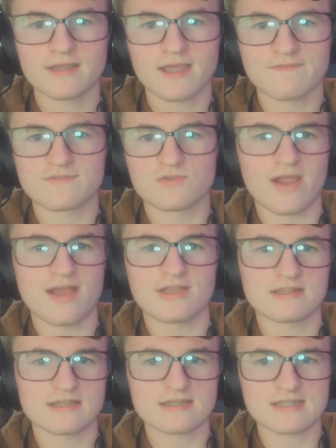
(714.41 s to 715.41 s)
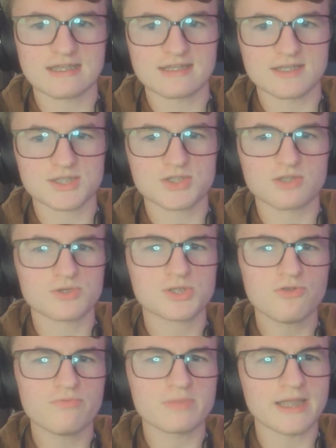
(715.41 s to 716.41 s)
after writing things like this that are
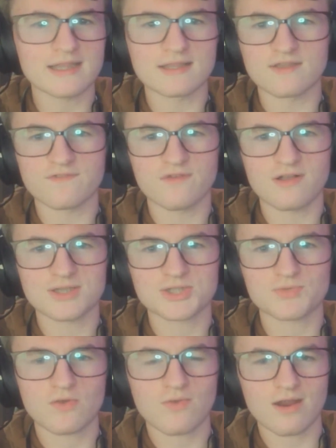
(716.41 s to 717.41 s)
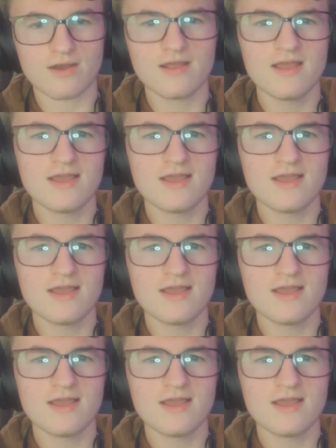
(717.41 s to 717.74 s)
so blatantly false and require